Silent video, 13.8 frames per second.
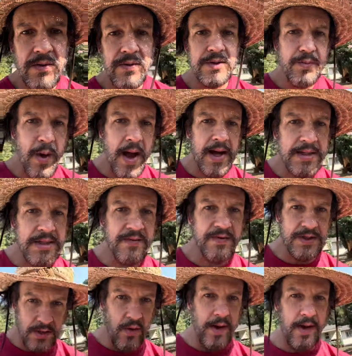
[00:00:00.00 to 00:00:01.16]
those pots of
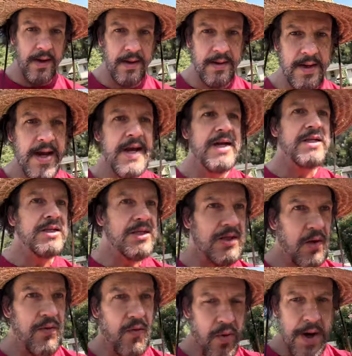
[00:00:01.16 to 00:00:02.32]
soil.
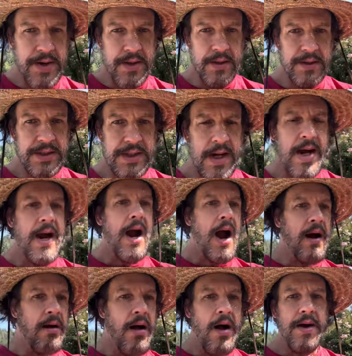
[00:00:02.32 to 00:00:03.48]
So the runners
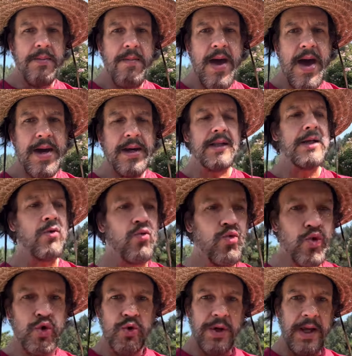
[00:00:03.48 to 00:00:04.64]
are automatically
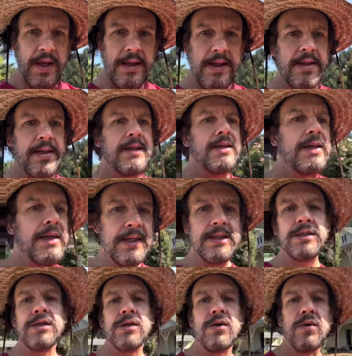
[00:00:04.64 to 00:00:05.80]
rooting
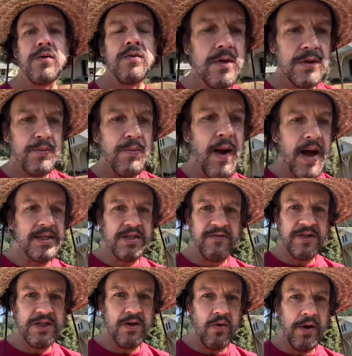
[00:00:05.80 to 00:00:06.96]
into those pots of
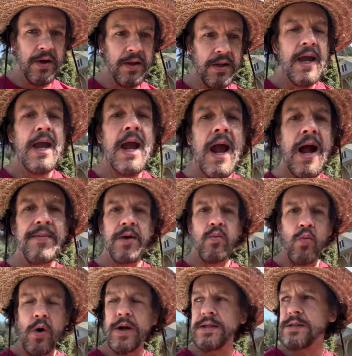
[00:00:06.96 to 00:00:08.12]
soil. And then
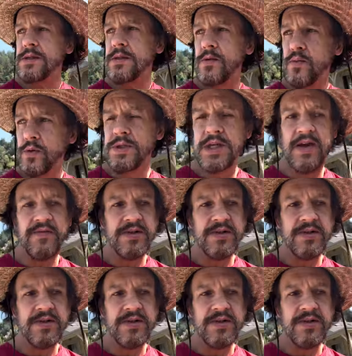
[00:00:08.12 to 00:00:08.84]
once the roots have